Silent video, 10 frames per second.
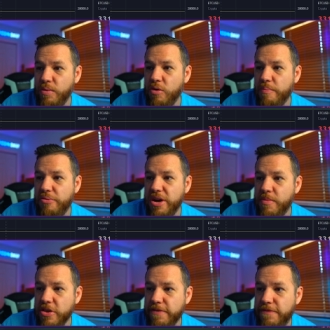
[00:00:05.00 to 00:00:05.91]
we're pretty
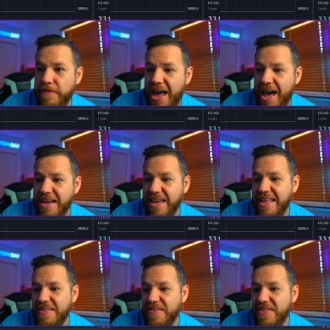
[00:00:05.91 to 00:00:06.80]
much flat.
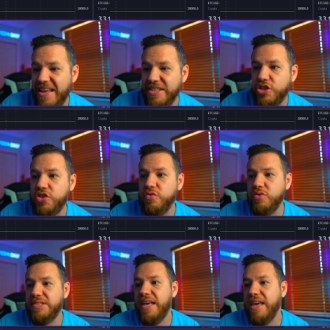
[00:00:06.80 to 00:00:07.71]
And then
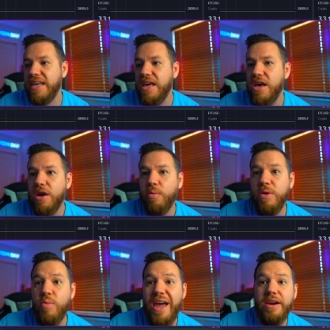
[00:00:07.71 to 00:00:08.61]
Tuesday, we
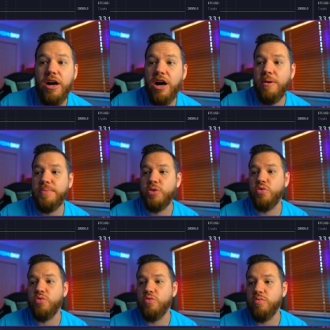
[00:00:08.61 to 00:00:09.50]
ran up
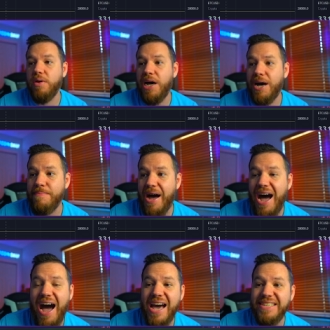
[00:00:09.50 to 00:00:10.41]
to um,
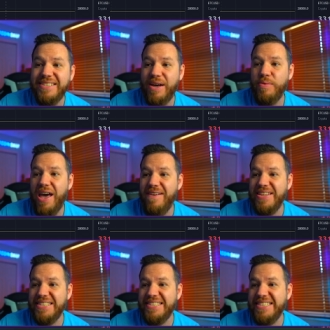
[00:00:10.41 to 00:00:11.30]
highs that we
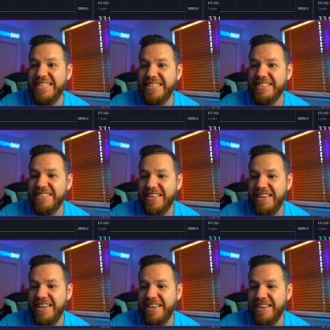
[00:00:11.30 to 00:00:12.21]
haven't seen
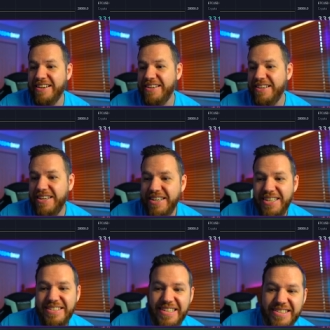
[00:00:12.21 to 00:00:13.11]
in
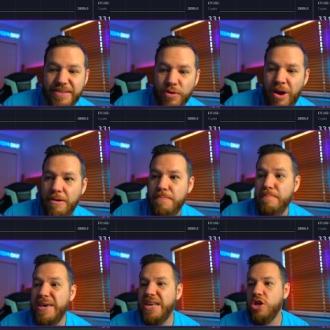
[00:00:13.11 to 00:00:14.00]
since around
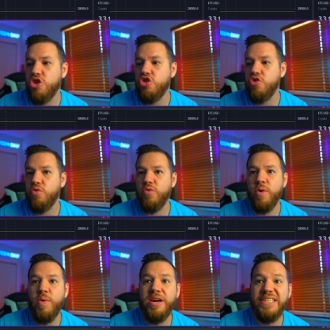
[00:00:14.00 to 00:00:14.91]
mid-June. We
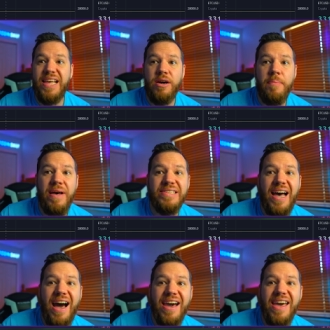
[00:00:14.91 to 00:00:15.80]
went up as
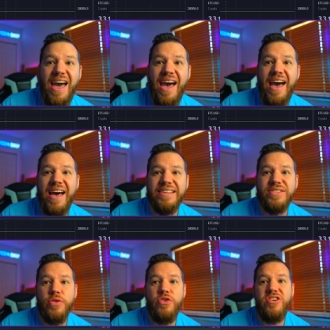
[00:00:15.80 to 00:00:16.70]
high as
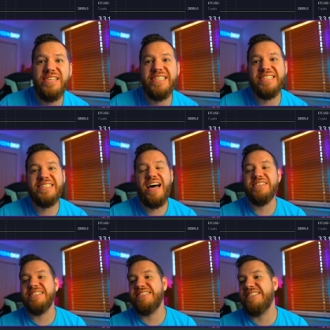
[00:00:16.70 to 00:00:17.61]

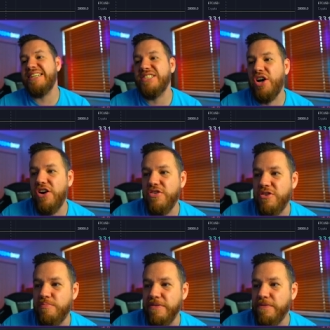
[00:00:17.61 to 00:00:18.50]

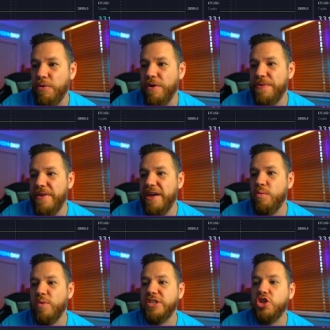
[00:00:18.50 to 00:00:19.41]
36,600 before then
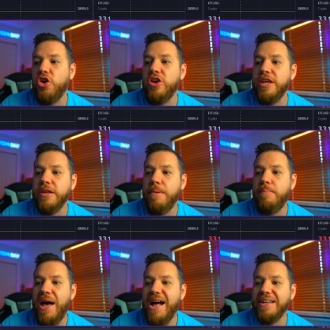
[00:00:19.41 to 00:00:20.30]
returning back